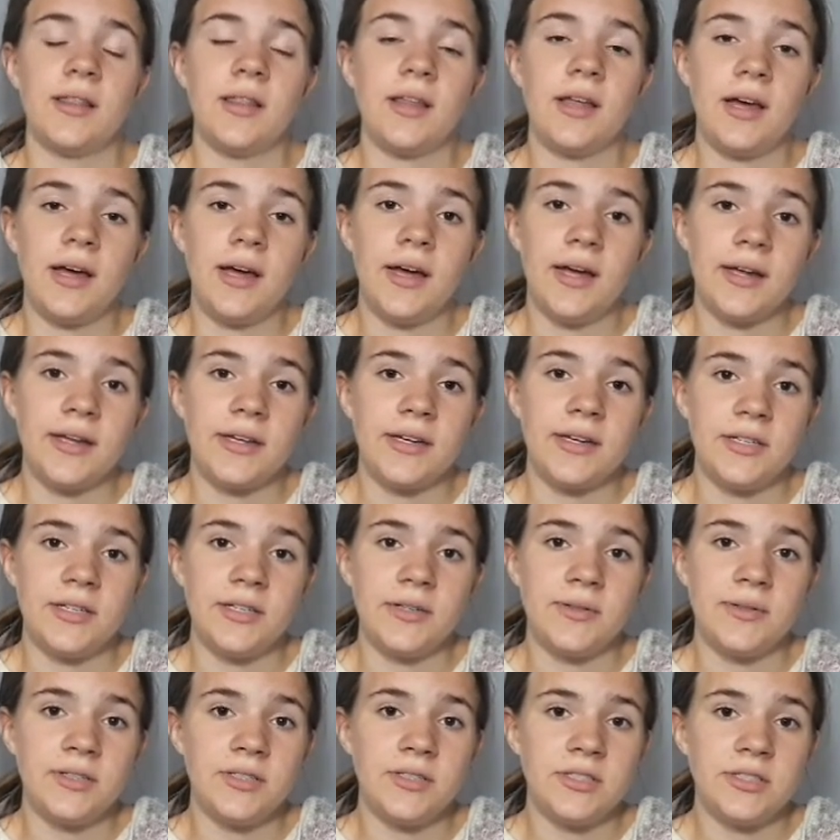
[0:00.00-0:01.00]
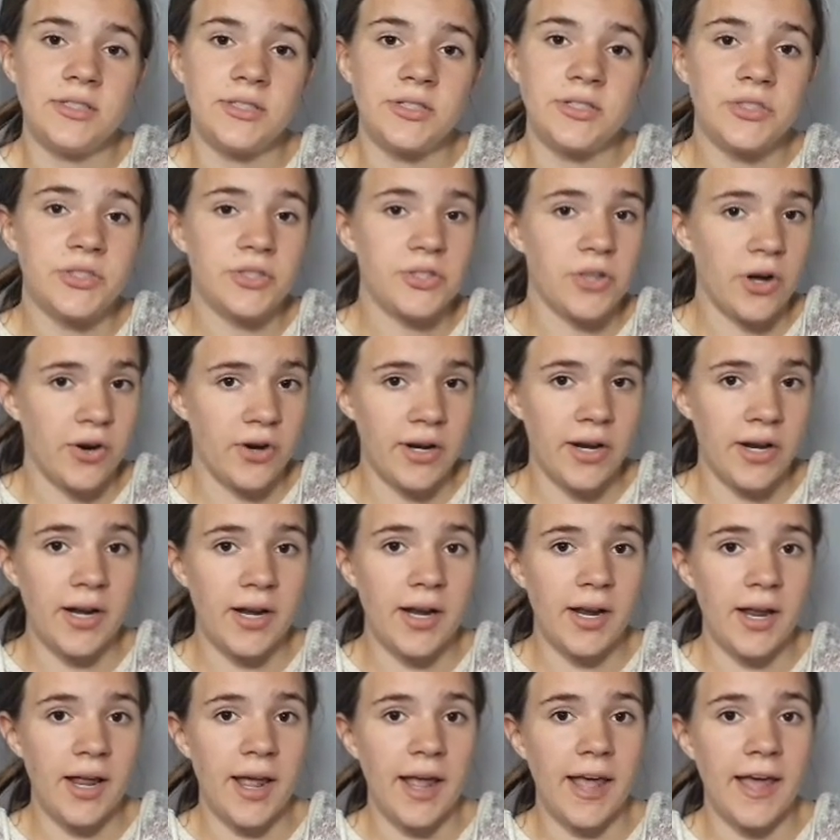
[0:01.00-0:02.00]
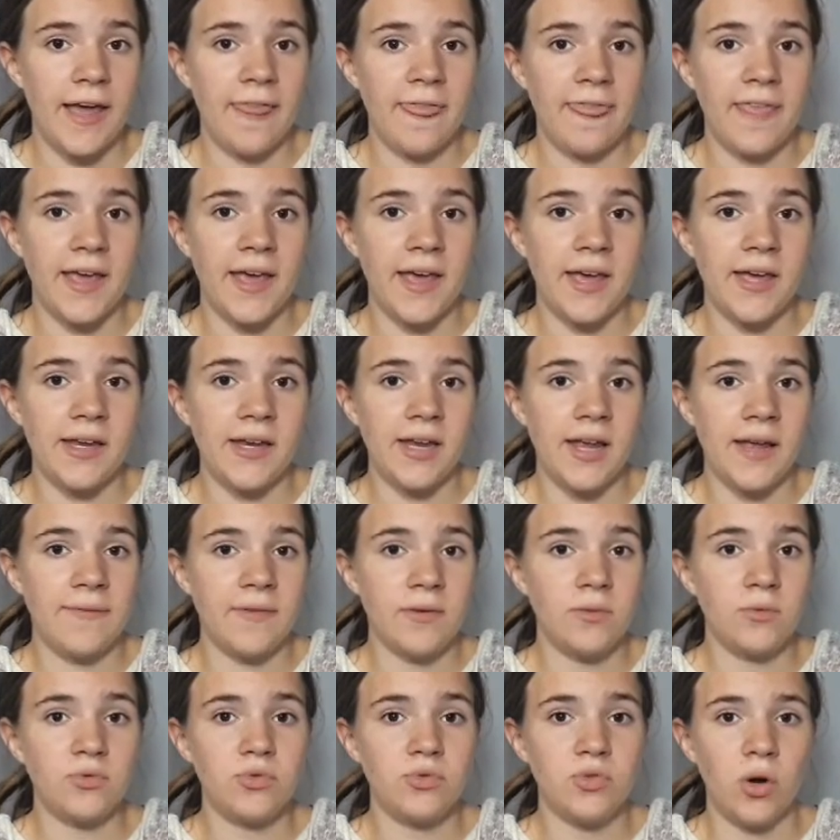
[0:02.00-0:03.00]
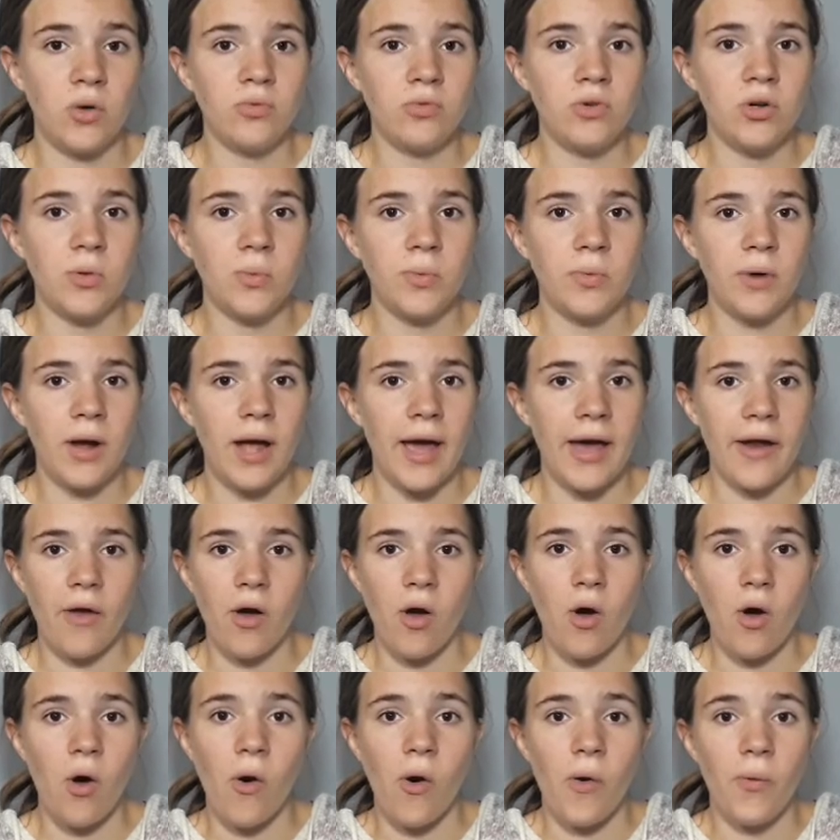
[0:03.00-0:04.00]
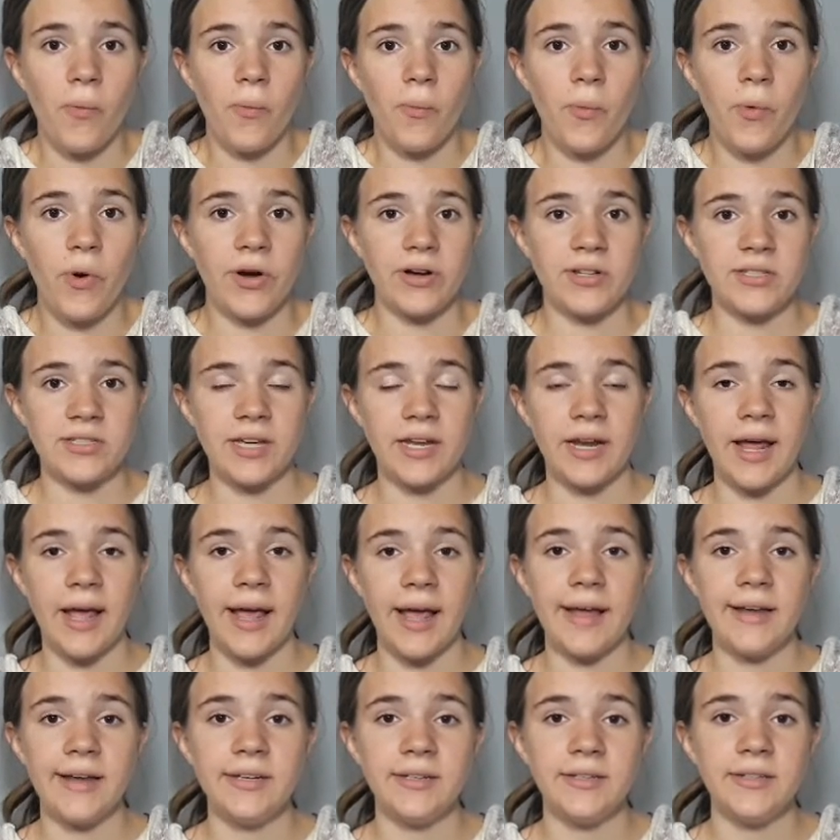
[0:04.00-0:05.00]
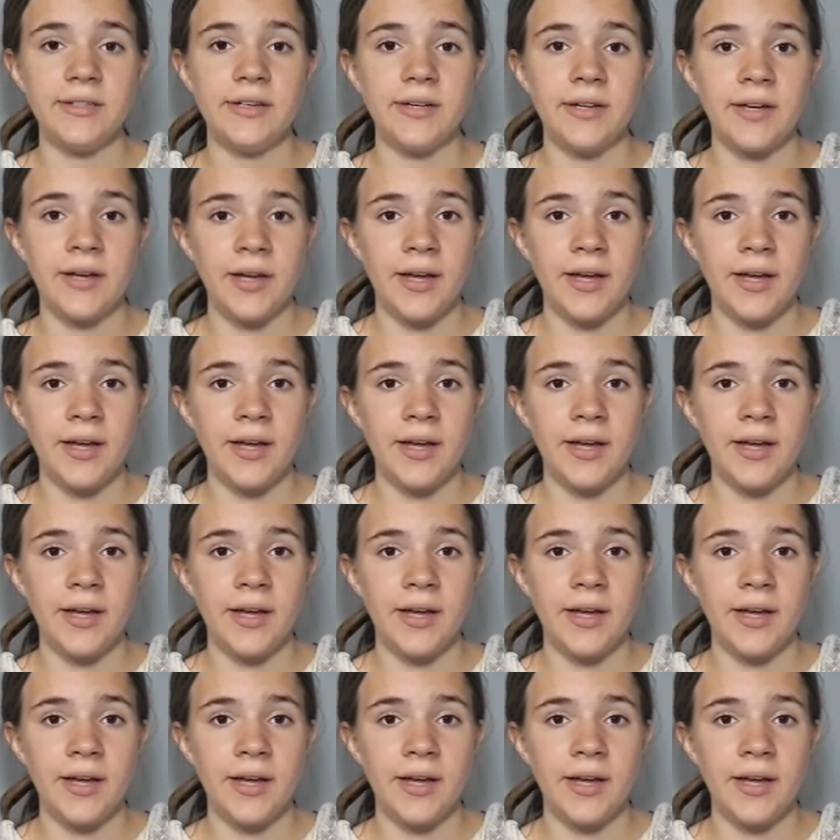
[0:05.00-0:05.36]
Like you can just start it, and then if you don't know at all where it's going to end,